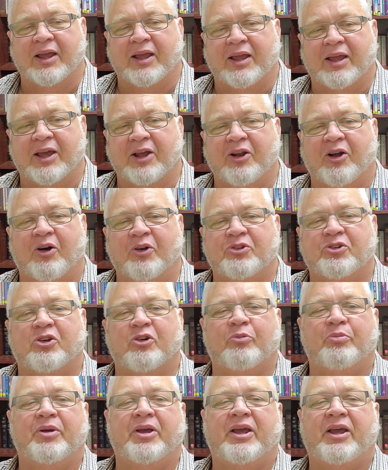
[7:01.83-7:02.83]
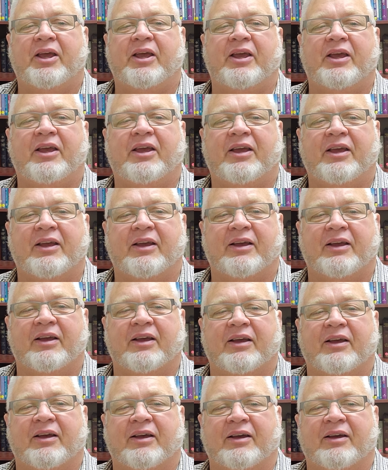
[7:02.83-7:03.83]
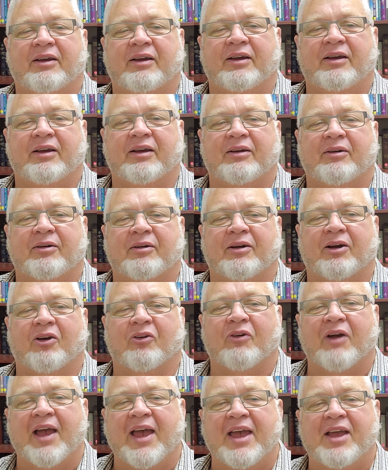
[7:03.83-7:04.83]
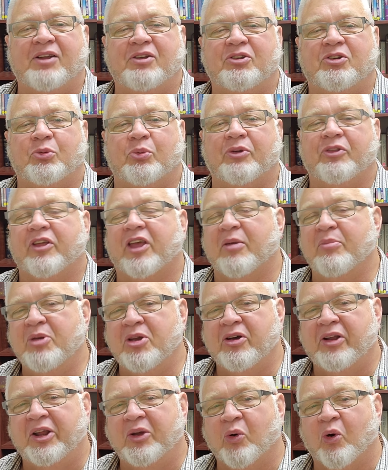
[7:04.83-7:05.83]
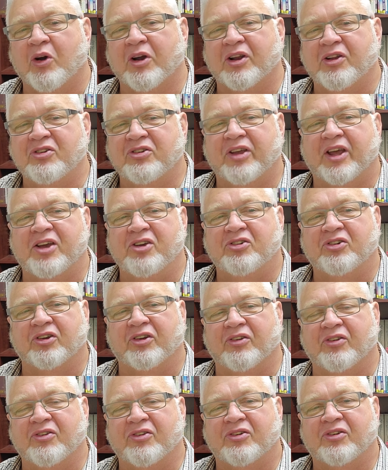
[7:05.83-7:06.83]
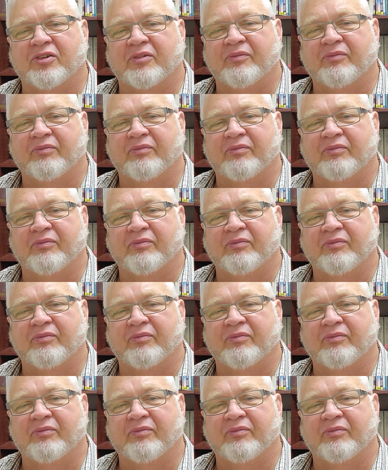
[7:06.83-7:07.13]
can also be arranged with community organizations.